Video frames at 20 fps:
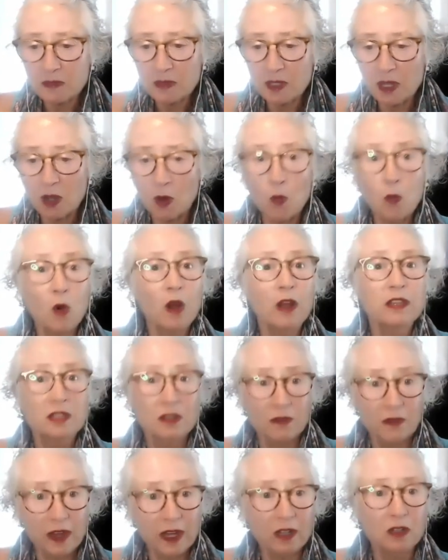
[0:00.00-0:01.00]
what's
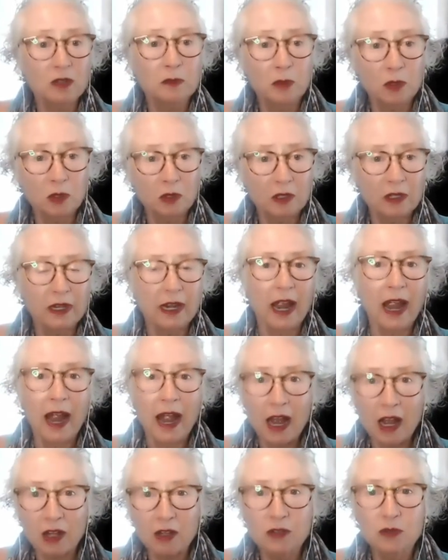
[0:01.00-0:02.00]
available and
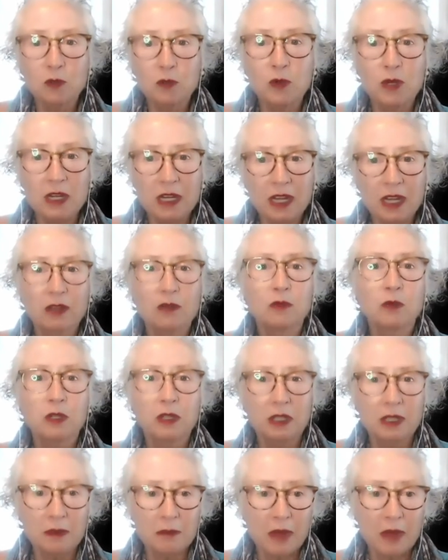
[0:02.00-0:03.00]
how we can
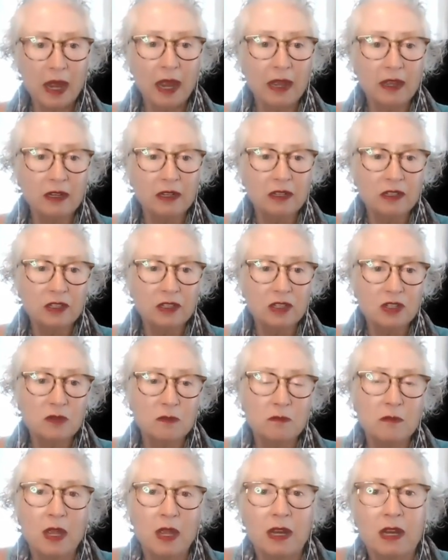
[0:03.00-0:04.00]
really manage
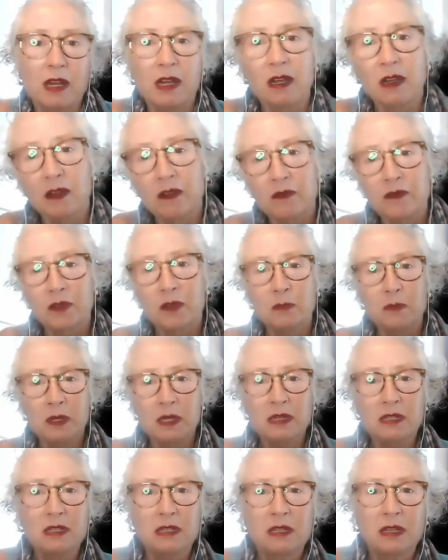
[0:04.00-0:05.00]
many of the
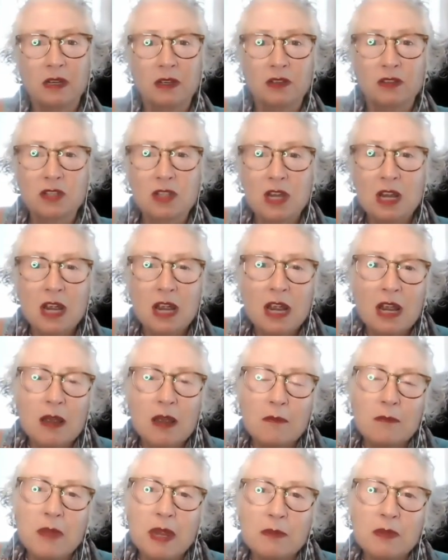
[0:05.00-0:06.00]
B cells.
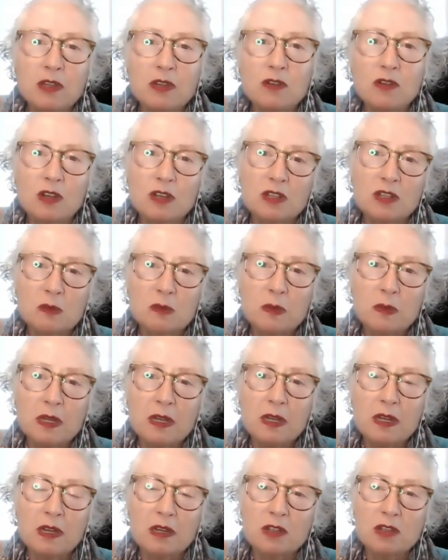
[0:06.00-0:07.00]
Maybe you can
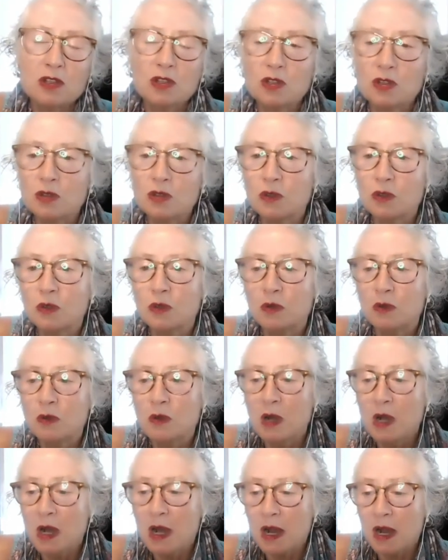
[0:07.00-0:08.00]
speak to
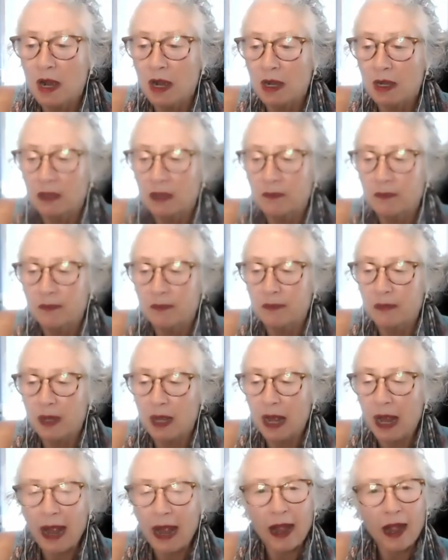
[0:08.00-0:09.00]

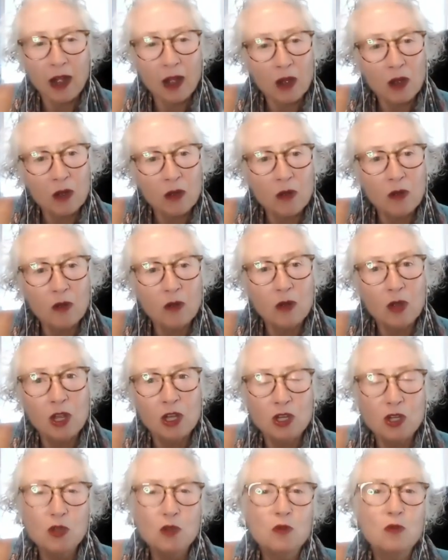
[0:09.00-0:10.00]
how
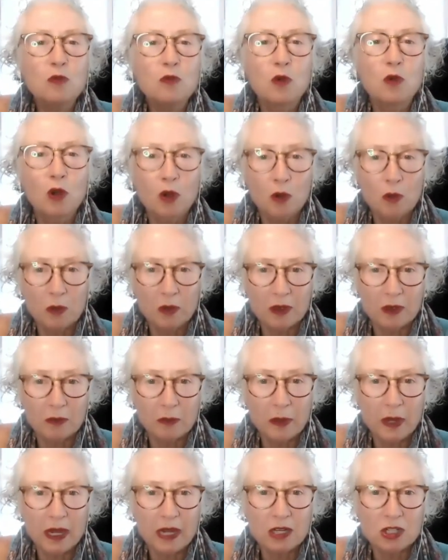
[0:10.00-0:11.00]
you work with the
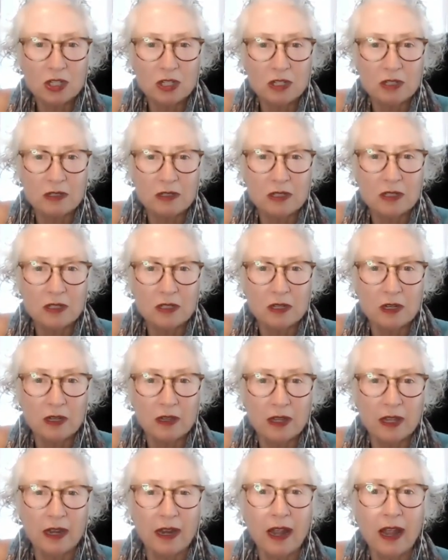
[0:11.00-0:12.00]
patients
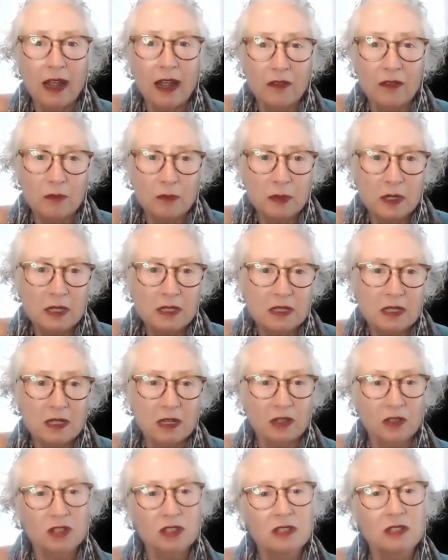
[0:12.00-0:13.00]
that have B
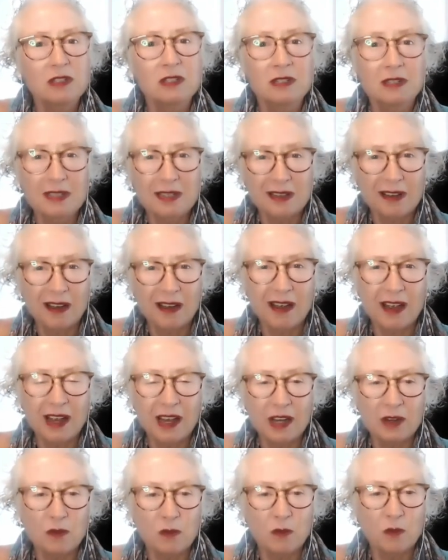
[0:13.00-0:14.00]
cells to
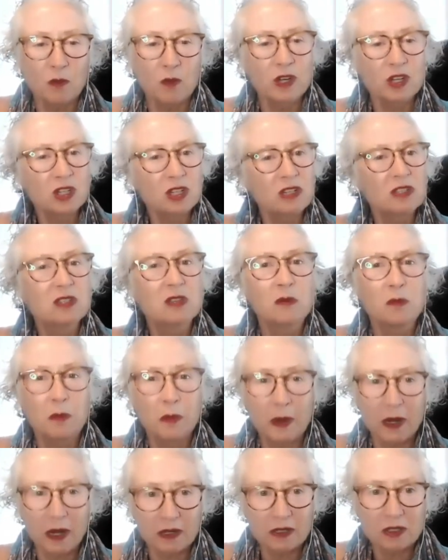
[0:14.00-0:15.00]
decide which is the
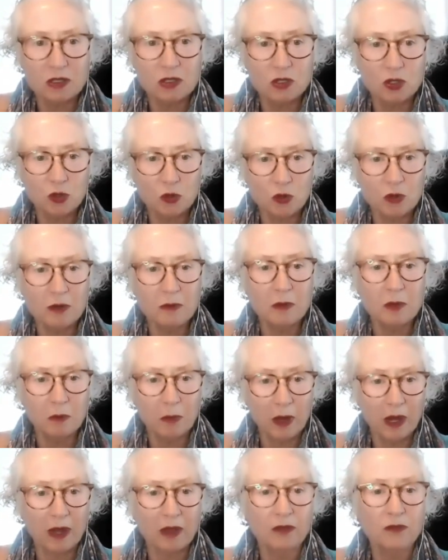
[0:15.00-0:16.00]
best treatment
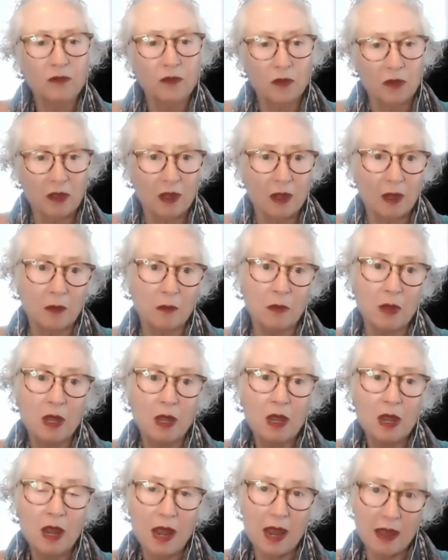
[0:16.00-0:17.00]
path for them
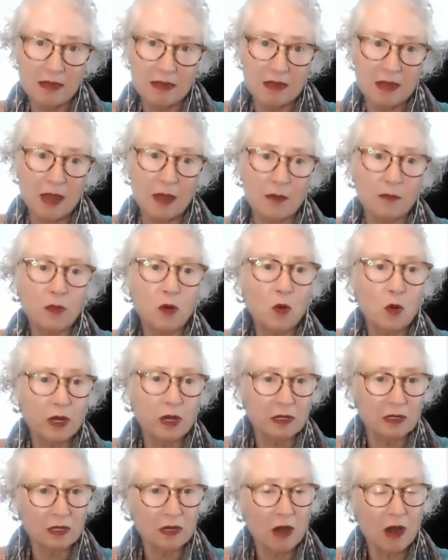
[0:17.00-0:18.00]
at that point
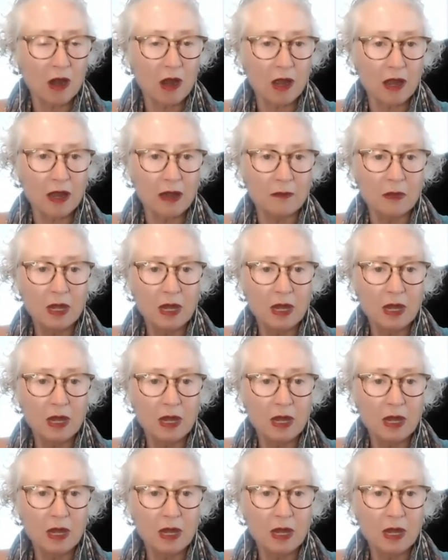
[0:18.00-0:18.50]
in time,